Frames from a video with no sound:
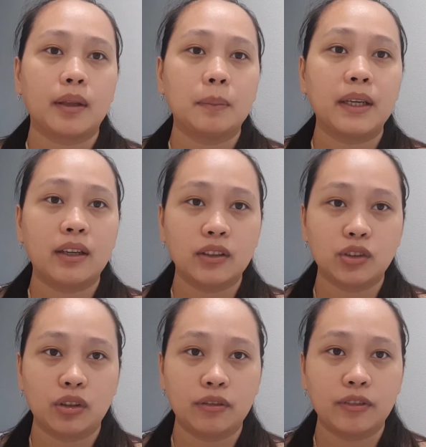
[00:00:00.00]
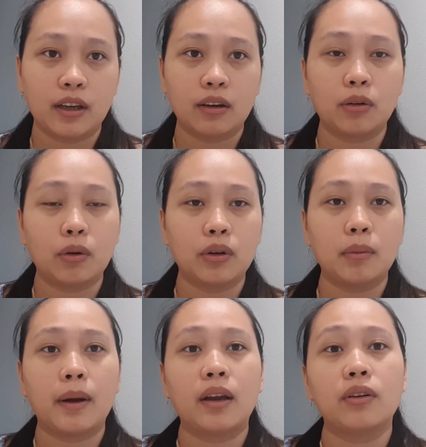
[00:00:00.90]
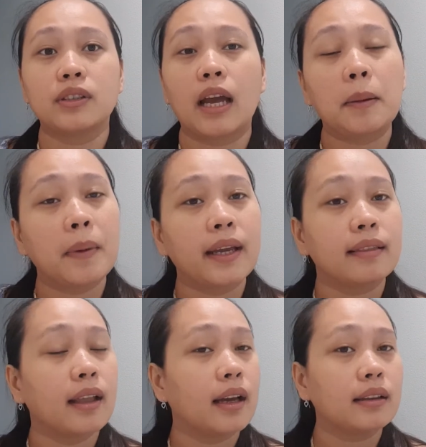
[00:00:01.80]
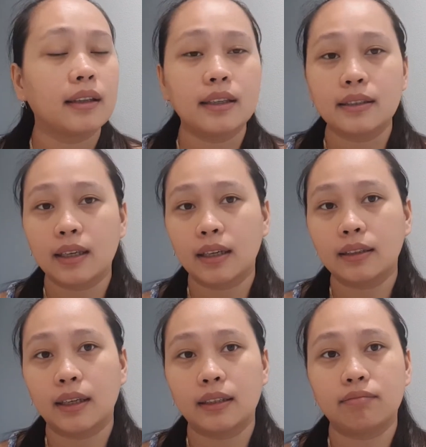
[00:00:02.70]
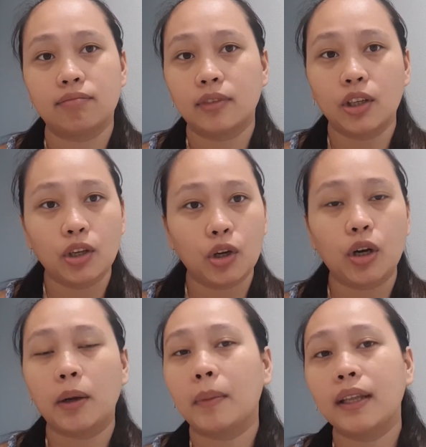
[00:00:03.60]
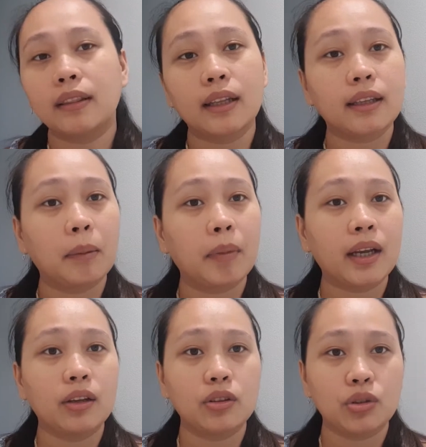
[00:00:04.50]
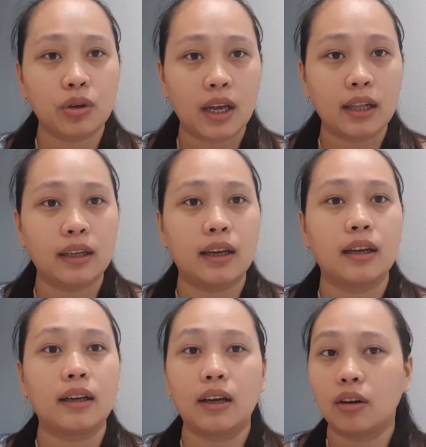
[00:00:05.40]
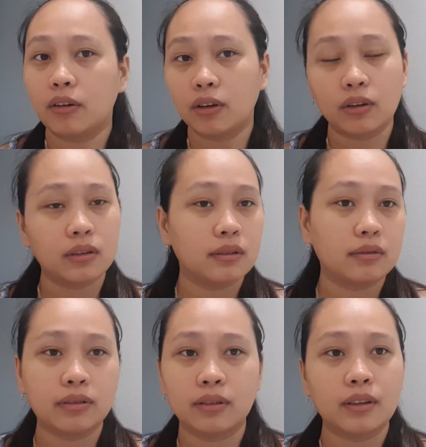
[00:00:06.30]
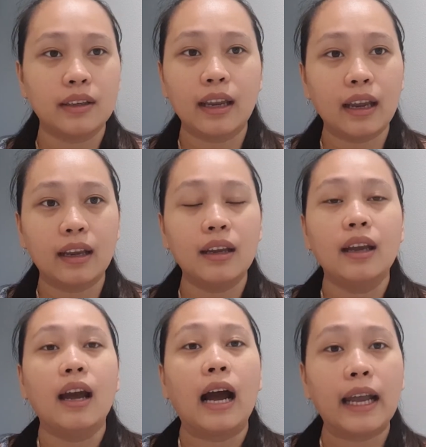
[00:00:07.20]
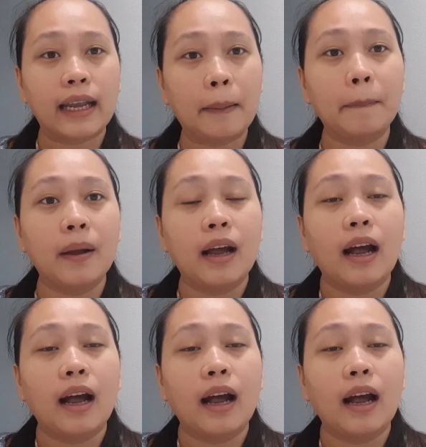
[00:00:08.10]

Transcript: because of the coronavirus. I might not, he said that, I might not come back in Australia. Oh yeah, I can